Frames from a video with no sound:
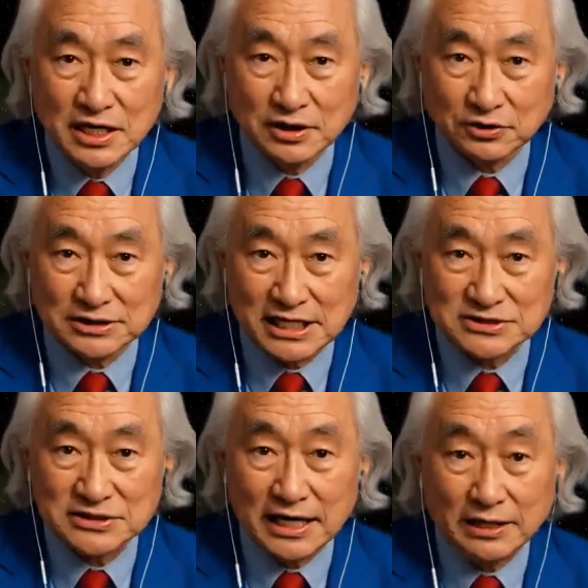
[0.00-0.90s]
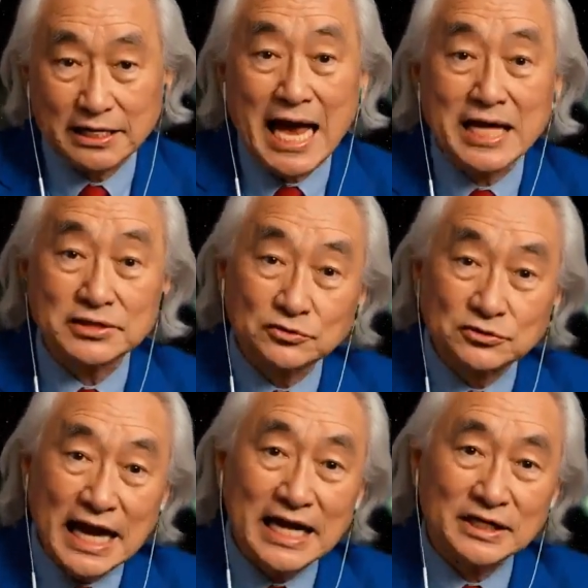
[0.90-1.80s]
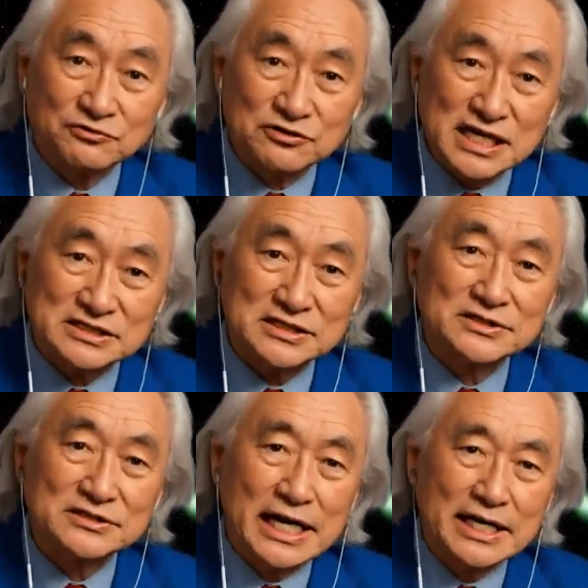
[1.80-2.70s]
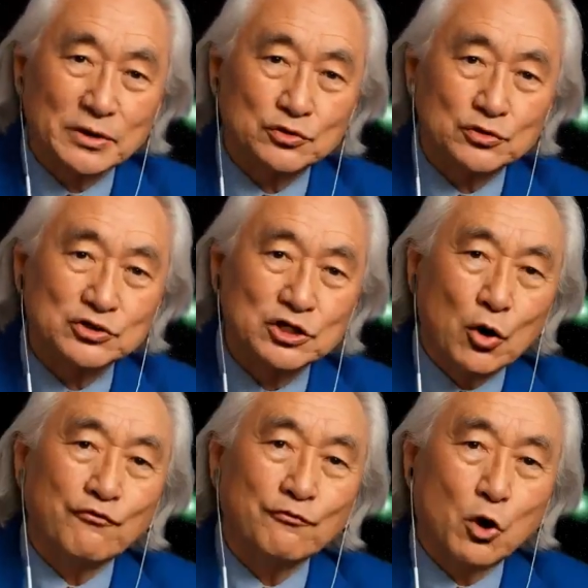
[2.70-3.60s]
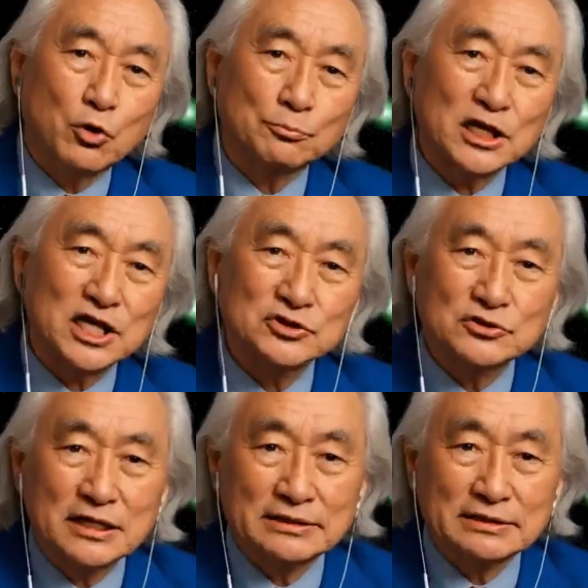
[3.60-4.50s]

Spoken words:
there are a few things that kind of hang out above and below the thin disk.